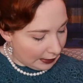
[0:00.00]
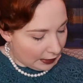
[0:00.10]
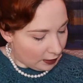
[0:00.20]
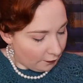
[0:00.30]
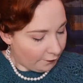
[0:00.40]

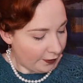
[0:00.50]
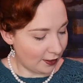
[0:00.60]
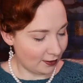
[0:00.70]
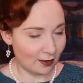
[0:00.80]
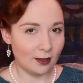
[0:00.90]
if
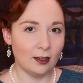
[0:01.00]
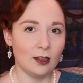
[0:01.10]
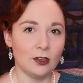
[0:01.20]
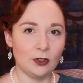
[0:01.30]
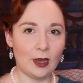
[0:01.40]

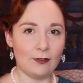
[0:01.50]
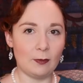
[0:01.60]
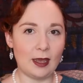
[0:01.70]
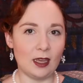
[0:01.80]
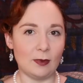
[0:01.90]
you have a
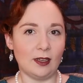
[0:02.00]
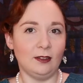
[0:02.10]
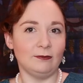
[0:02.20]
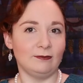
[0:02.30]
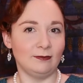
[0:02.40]
baby
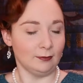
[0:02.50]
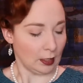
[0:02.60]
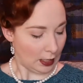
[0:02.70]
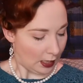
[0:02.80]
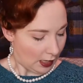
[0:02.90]

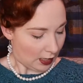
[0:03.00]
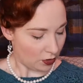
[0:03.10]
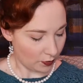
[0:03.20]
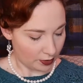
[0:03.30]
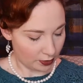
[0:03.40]
and
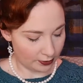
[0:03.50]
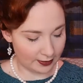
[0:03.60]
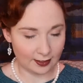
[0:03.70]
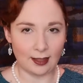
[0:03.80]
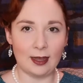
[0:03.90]
you are
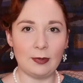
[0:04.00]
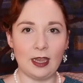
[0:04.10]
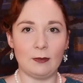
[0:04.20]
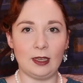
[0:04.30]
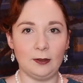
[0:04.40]
nursing that
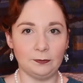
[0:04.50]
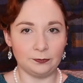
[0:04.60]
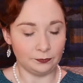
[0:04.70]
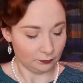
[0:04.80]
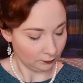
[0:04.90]
baby,
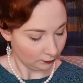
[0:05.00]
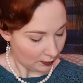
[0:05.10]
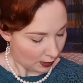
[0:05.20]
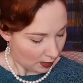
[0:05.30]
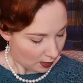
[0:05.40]

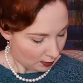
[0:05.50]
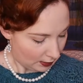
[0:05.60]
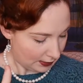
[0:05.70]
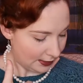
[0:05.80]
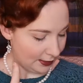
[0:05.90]

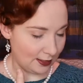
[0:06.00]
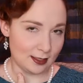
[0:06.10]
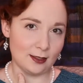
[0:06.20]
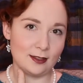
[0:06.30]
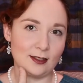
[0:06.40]
the
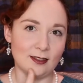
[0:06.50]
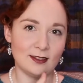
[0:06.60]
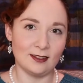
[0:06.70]
distance